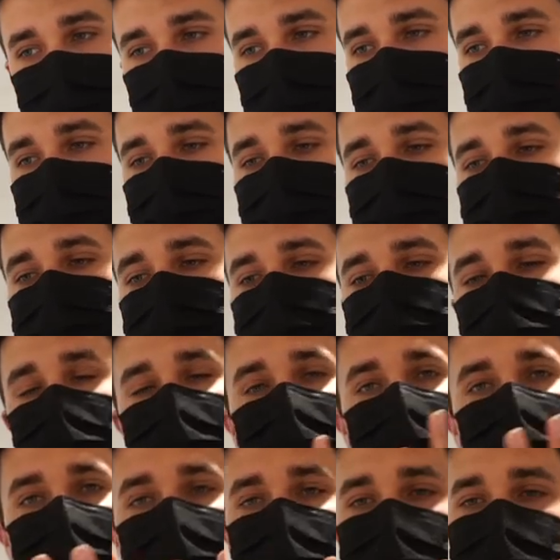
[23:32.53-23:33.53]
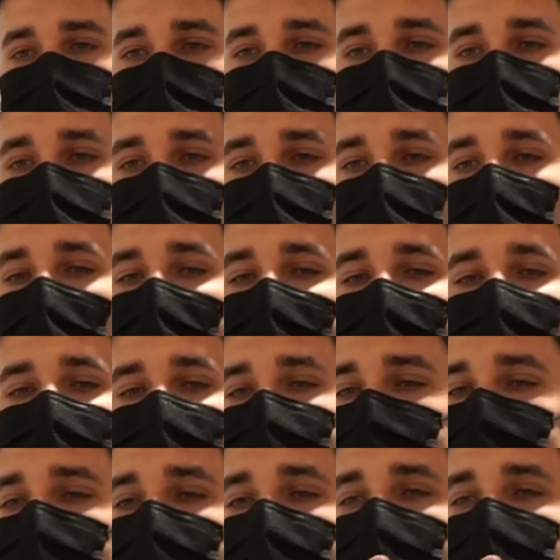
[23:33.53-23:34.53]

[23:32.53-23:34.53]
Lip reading: And I've just made like two little wings.